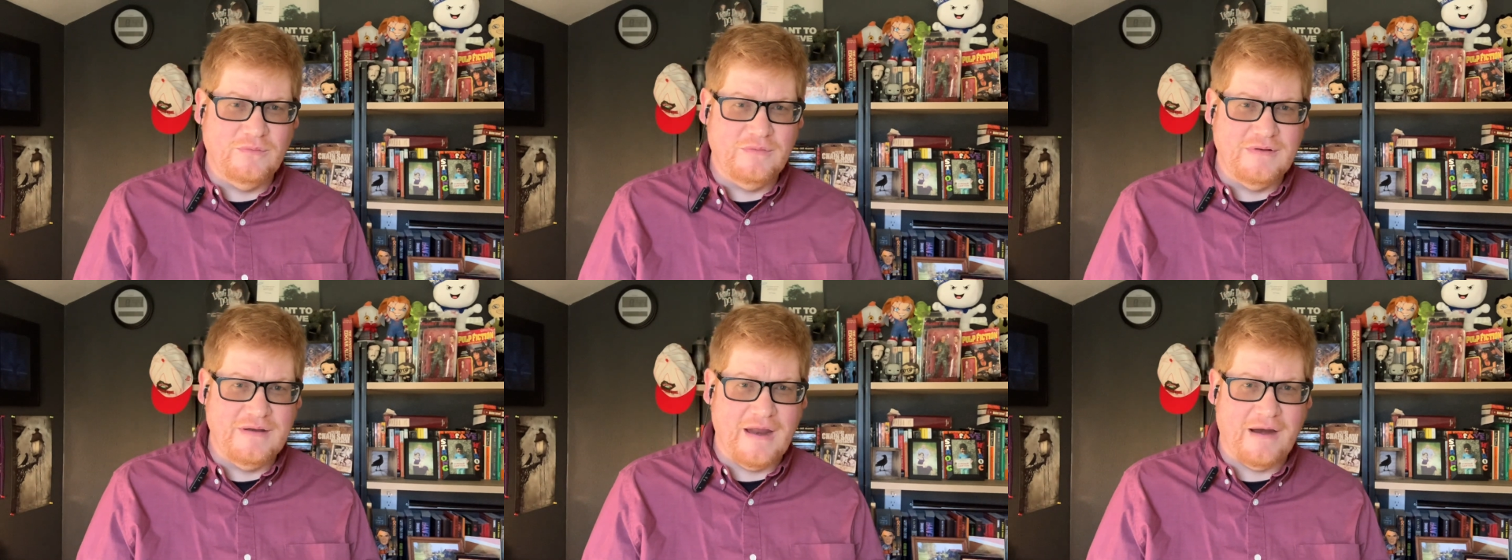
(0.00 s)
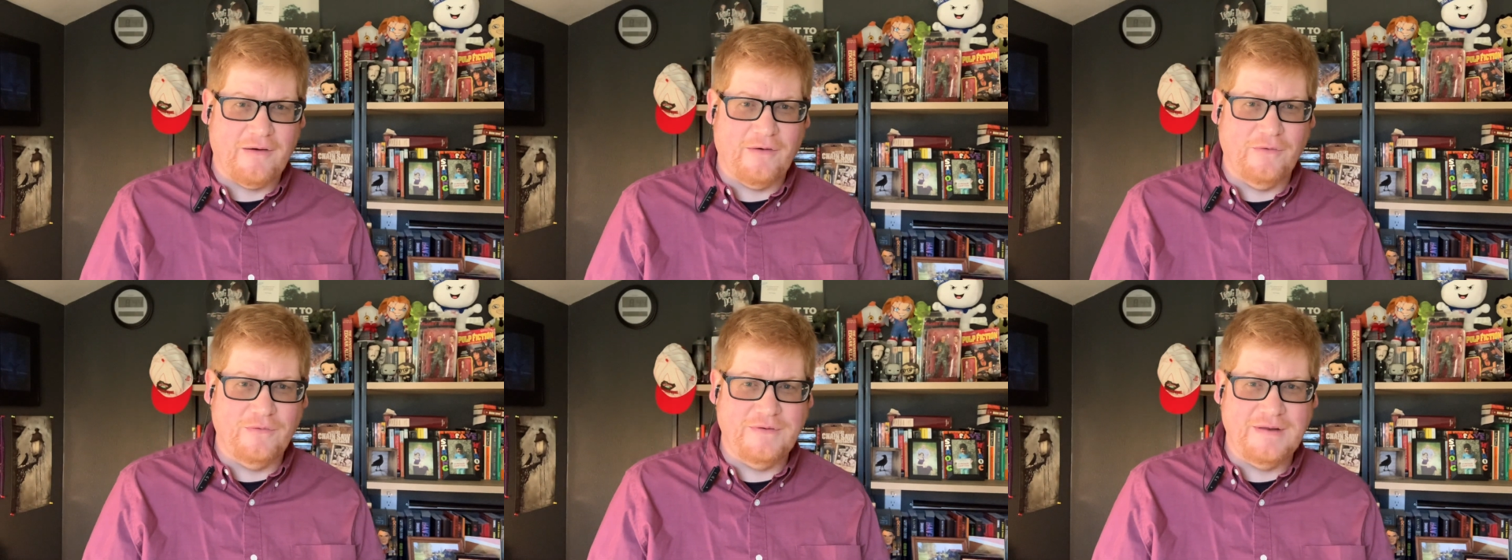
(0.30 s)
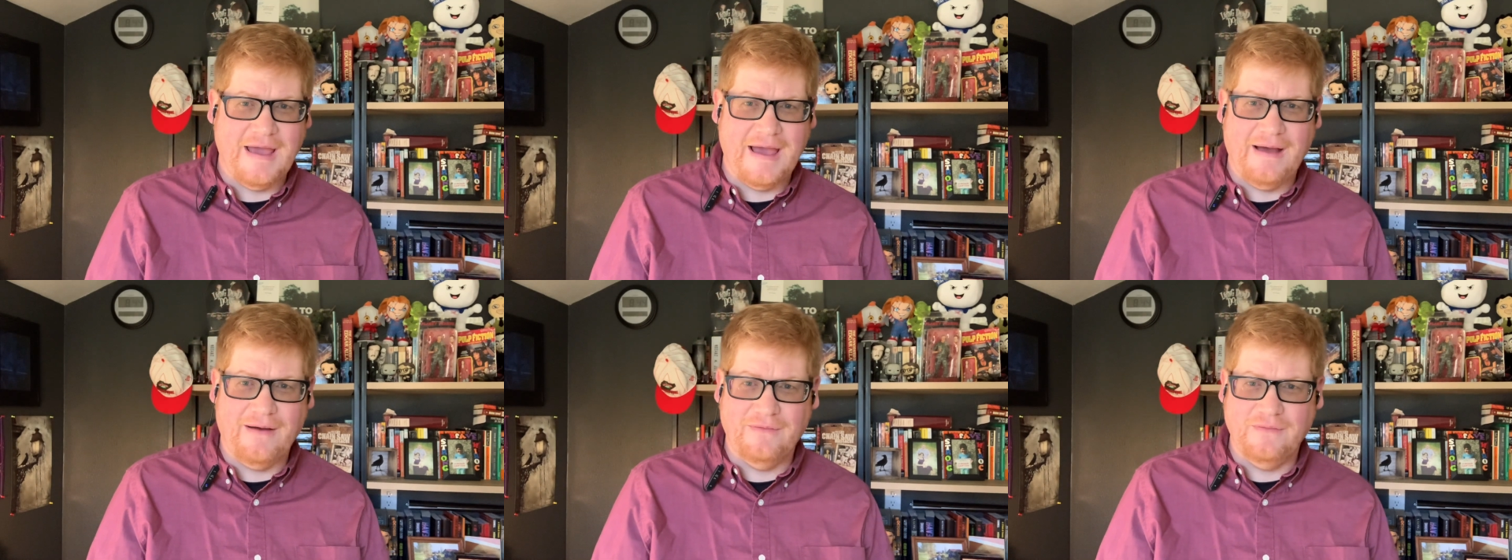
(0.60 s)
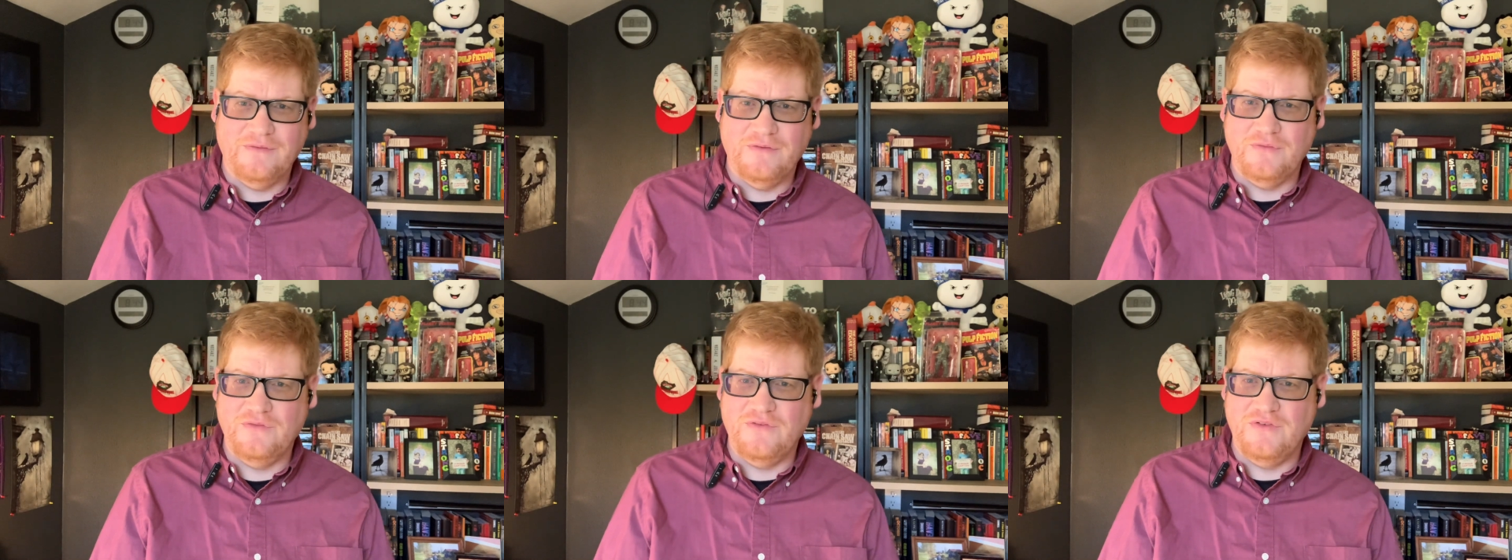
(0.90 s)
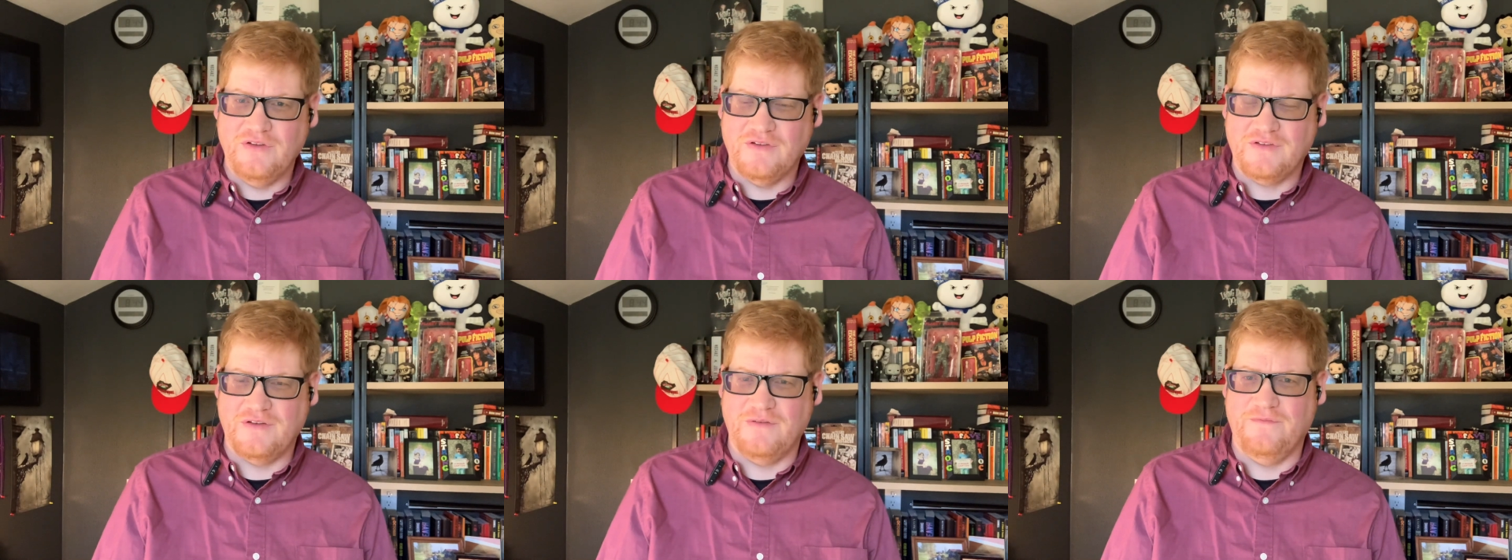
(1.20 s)
narrow down to
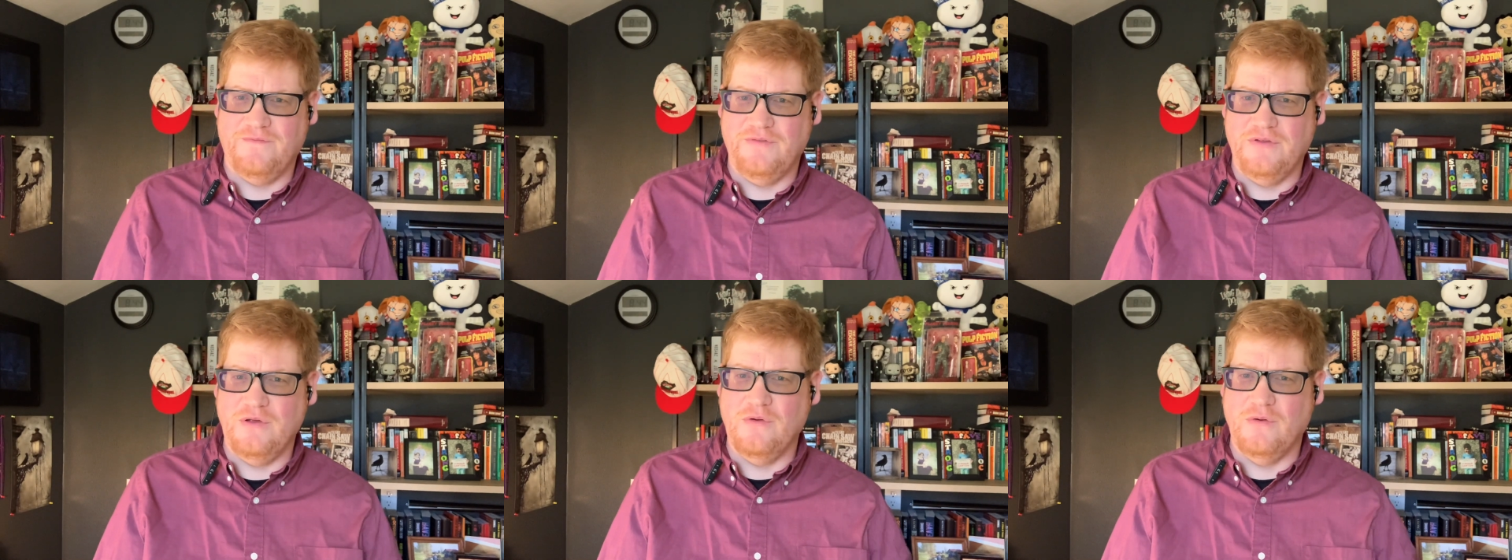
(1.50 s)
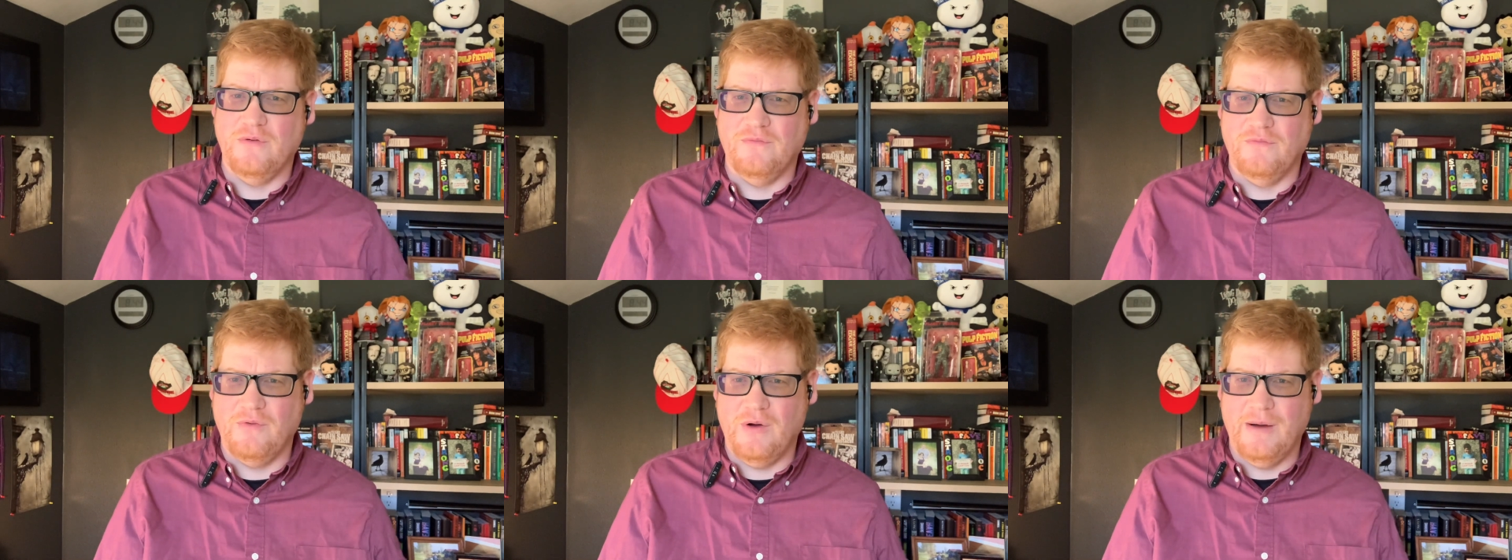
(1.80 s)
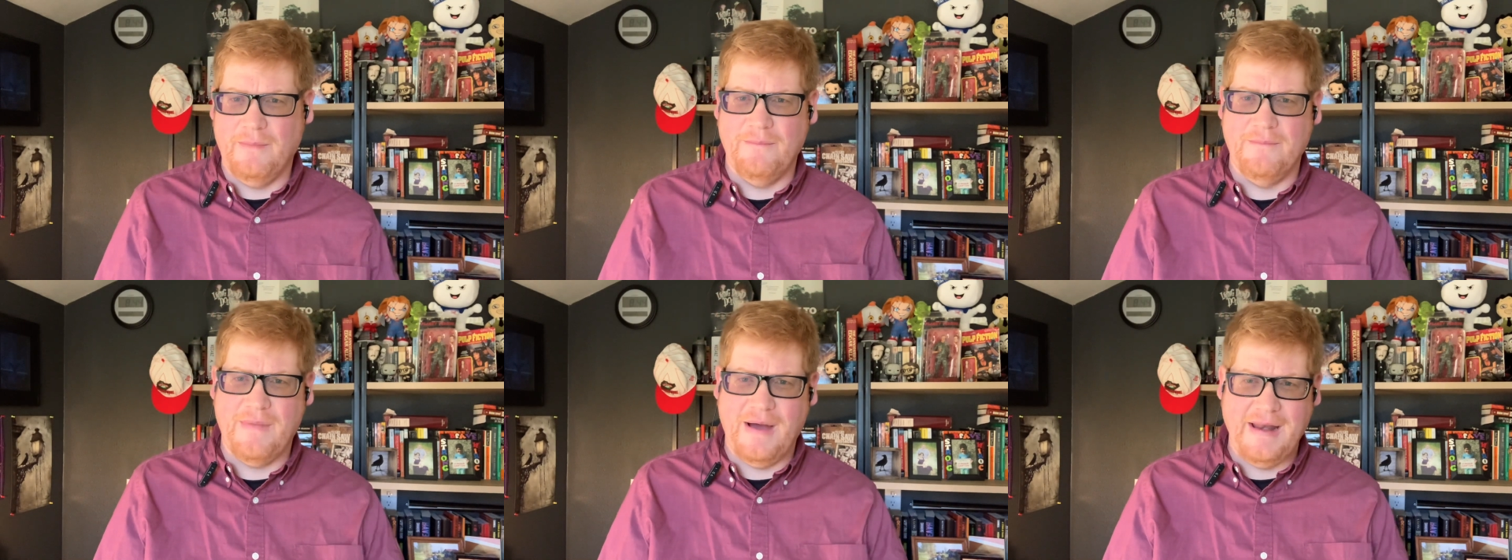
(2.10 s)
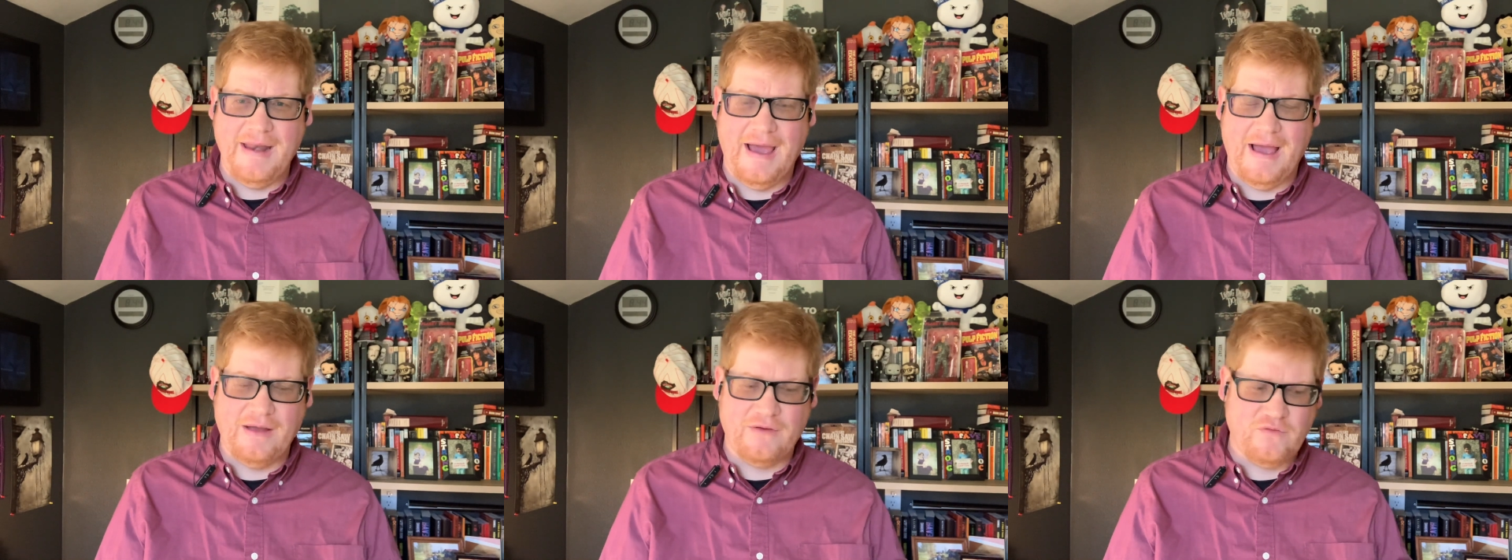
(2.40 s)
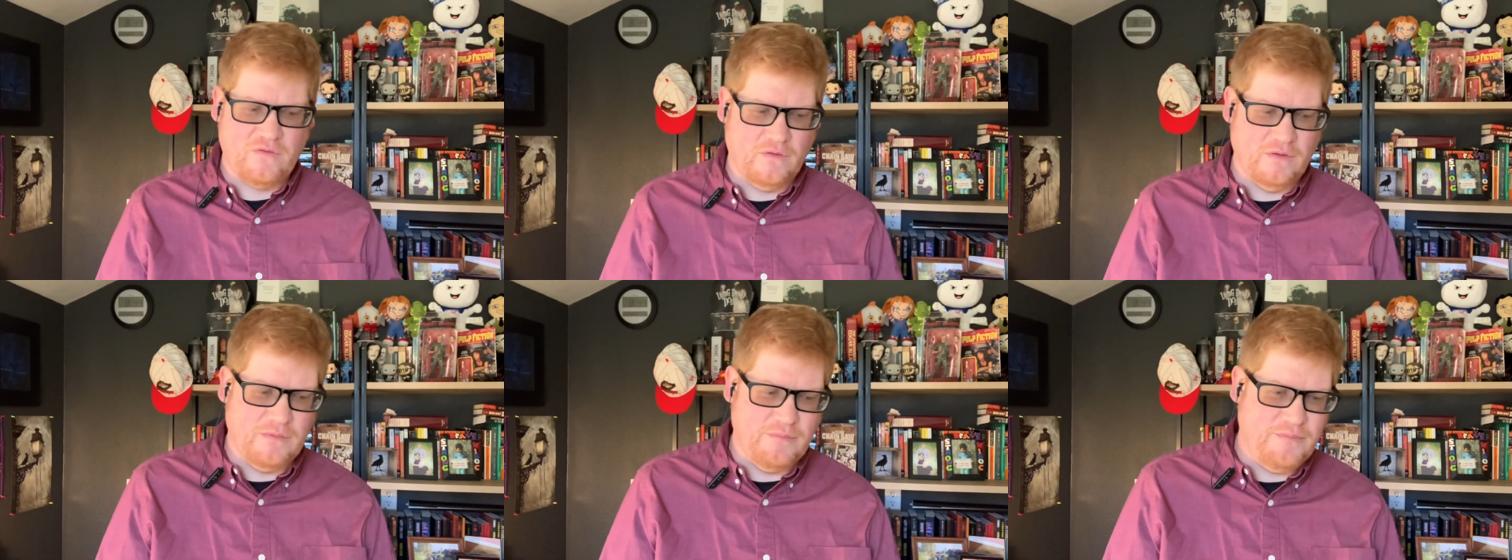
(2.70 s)
just a few of what might actually